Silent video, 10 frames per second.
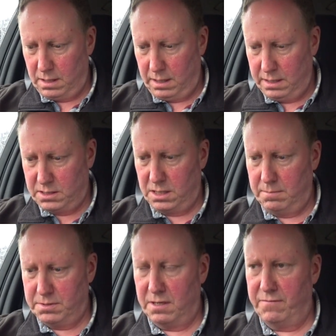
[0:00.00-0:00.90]
in
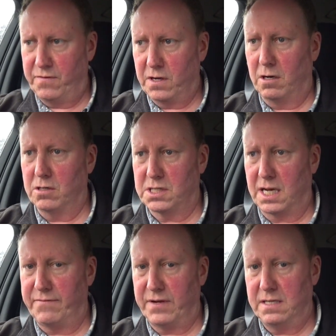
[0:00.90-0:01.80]
terms of cost
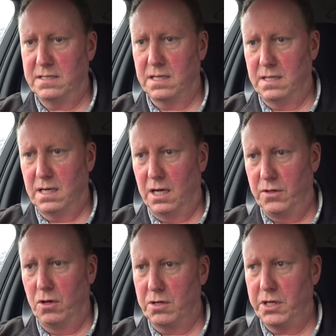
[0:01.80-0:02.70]
savings and
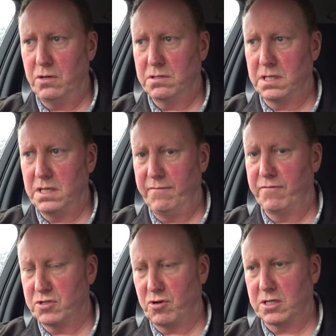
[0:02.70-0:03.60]
not using the
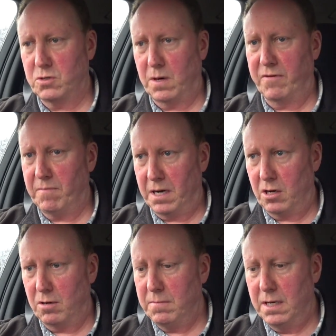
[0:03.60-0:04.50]
infrastructure away from
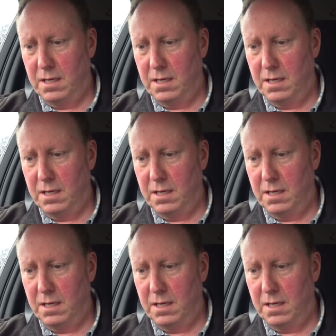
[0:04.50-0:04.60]
home,